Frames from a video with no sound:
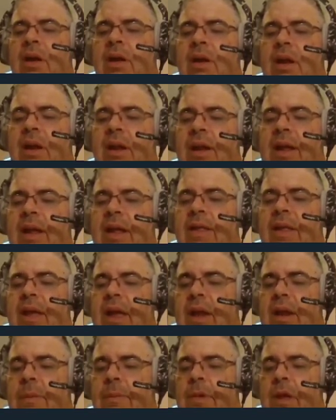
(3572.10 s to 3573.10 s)
delay the
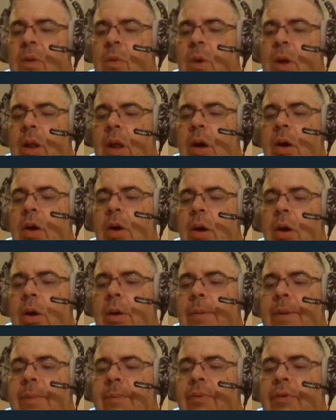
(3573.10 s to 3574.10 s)
enemy while our
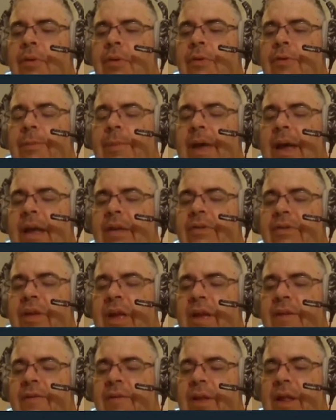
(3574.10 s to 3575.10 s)
army pulls back
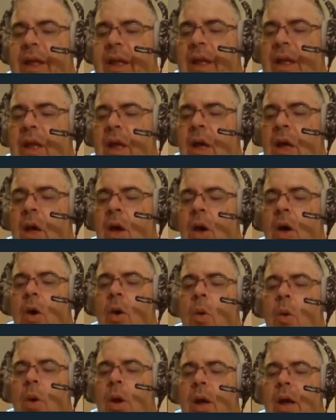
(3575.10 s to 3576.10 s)
safely.
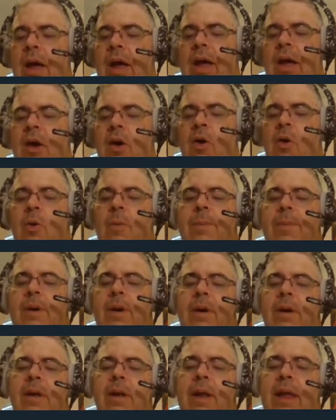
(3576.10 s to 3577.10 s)
Oh, I hope
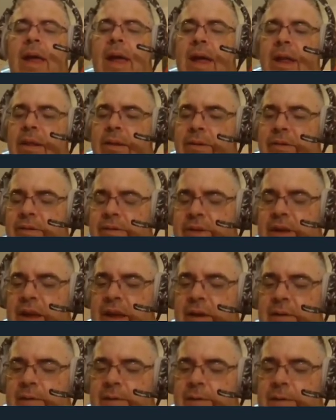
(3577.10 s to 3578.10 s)
Uncle Hal is
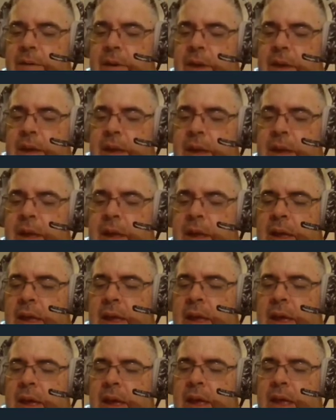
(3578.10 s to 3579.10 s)
safe.
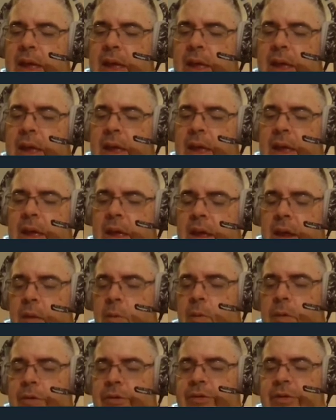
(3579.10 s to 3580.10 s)

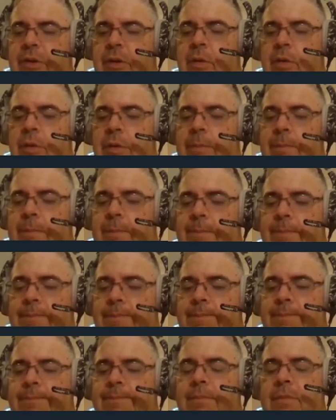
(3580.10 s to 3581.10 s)
Hal will show them,
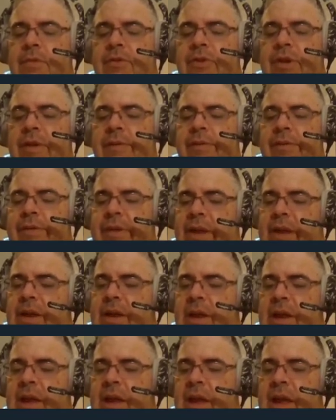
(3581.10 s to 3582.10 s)
Jeff said.
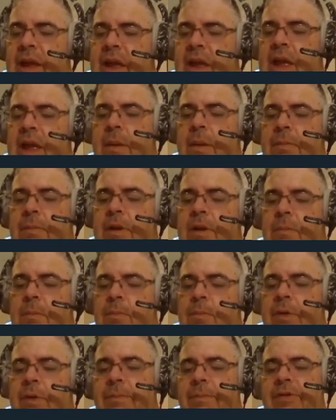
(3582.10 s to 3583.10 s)
Him and
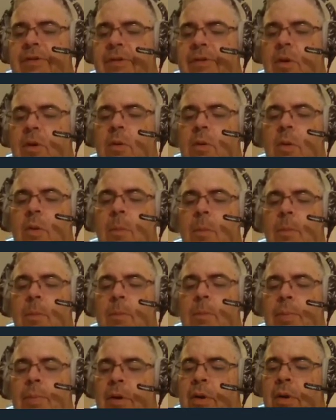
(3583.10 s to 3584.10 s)
Brimstone will
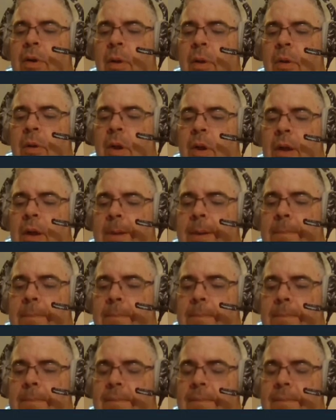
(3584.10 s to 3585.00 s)
burn 'em all up.